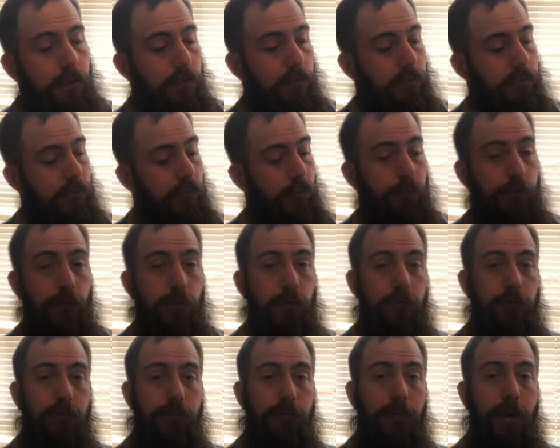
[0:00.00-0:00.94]
So if you
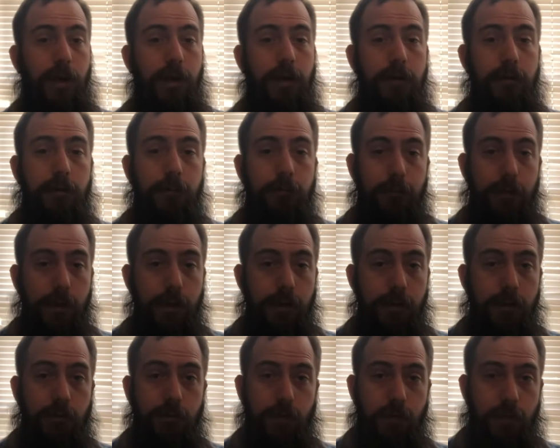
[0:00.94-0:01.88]
have made
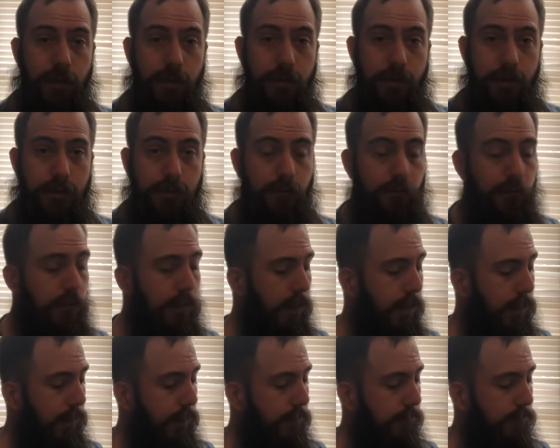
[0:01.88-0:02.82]
mead for any length of
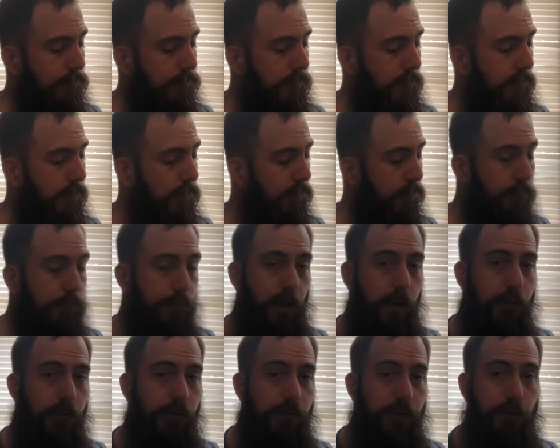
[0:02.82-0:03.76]
time, you're
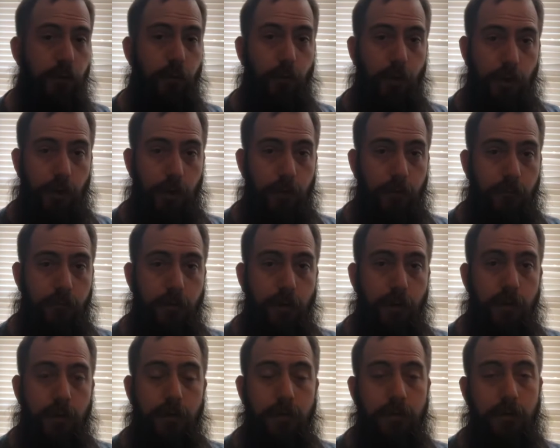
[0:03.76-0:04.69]
probably aware
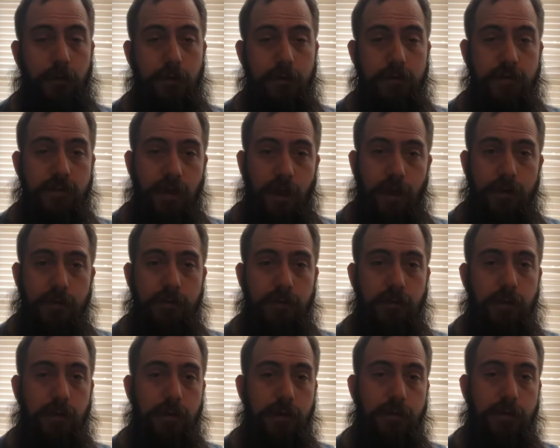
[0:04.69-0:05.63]
that a
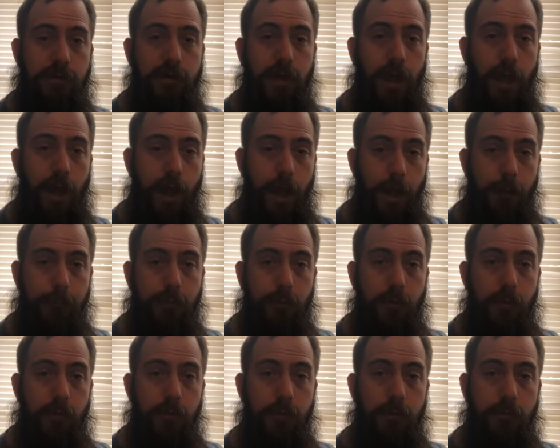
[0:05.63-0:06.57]
Cyser is an
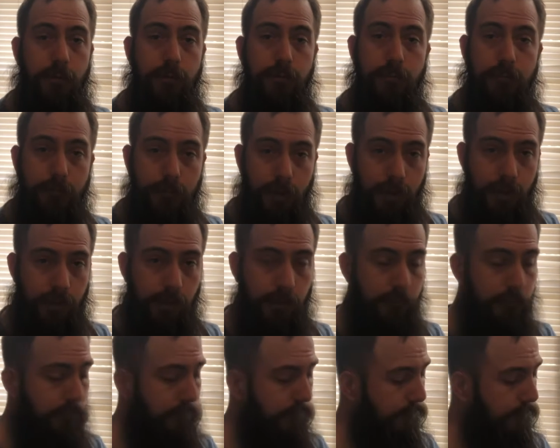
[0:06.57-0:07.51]
apple mead.
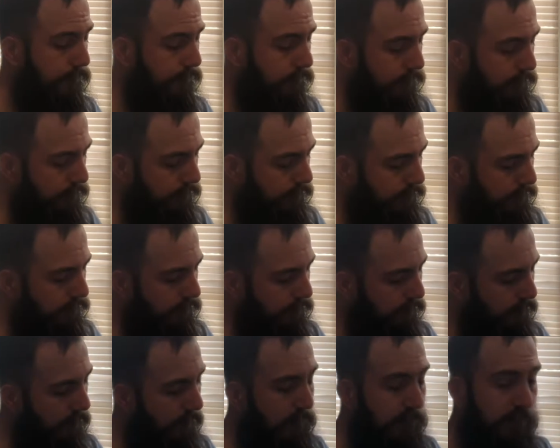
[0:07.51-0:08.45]

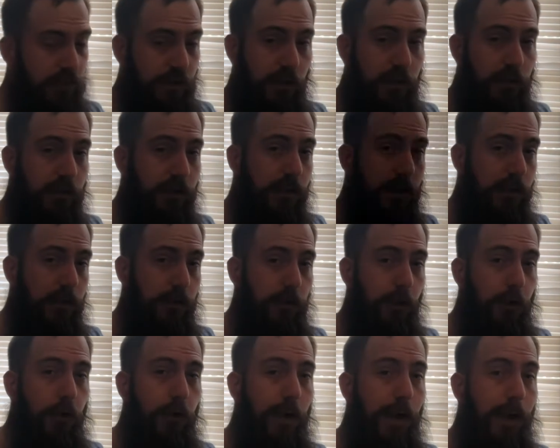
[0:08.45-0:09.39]
Generally a
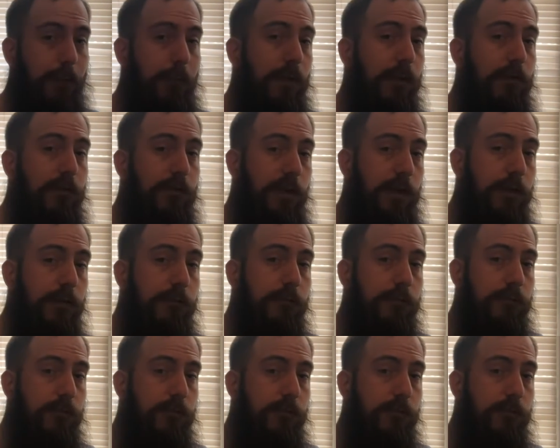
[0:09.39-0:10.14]
low ABV.